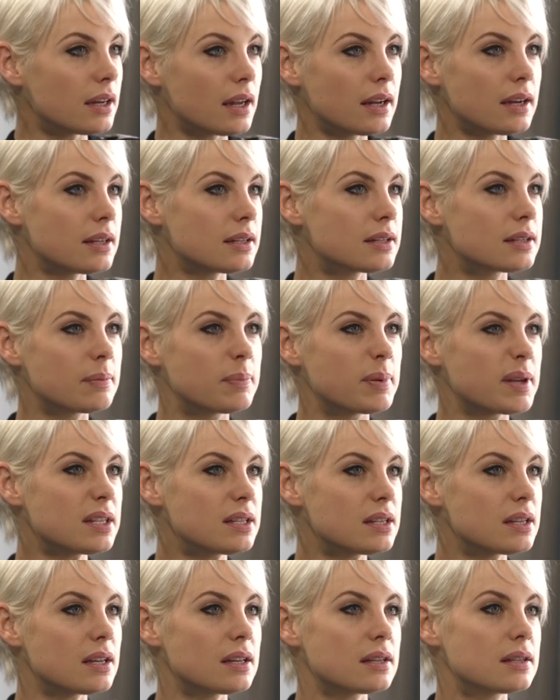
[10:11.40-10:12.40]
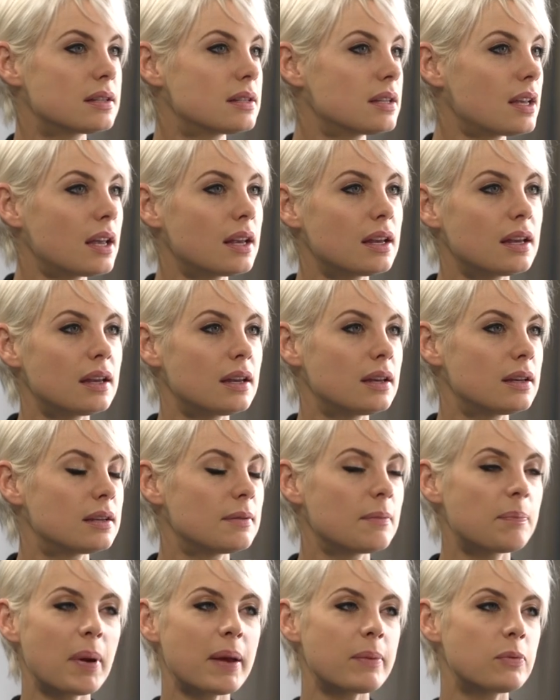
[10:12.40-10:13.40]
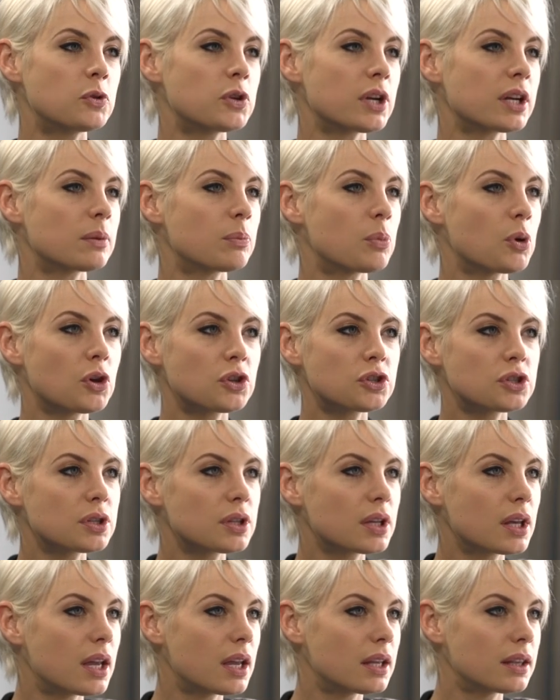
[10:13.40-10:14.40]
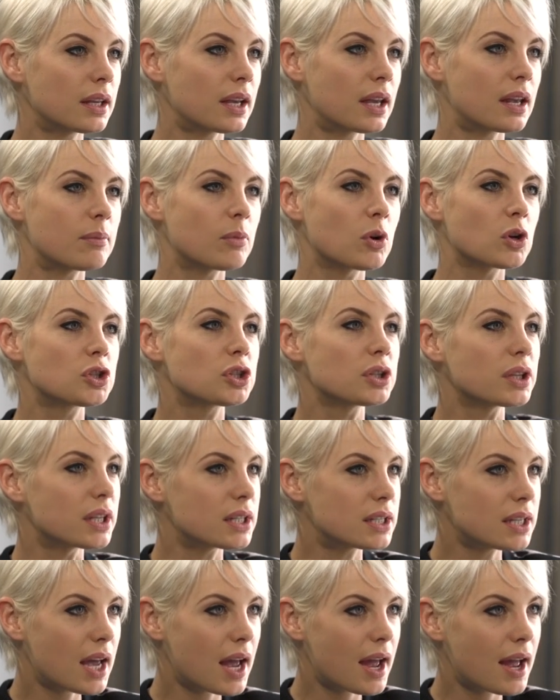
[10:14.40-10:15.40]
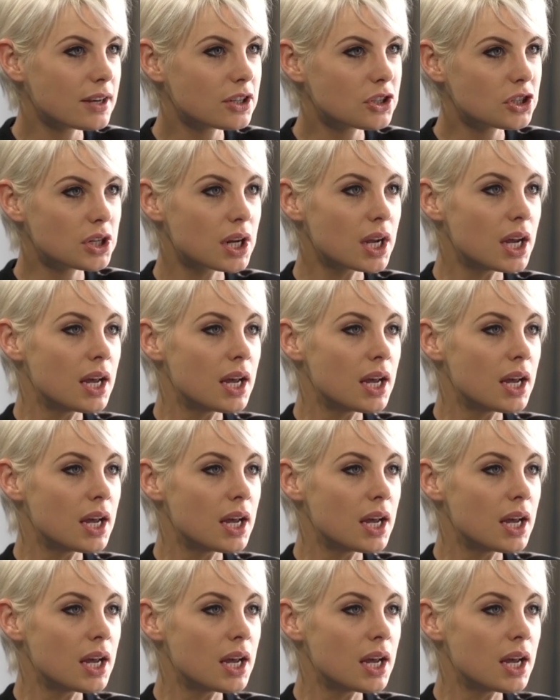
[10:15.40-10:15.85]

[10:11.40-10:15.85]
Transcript: it. That is your business. Yep. And people take it personally and they get emotionally attached.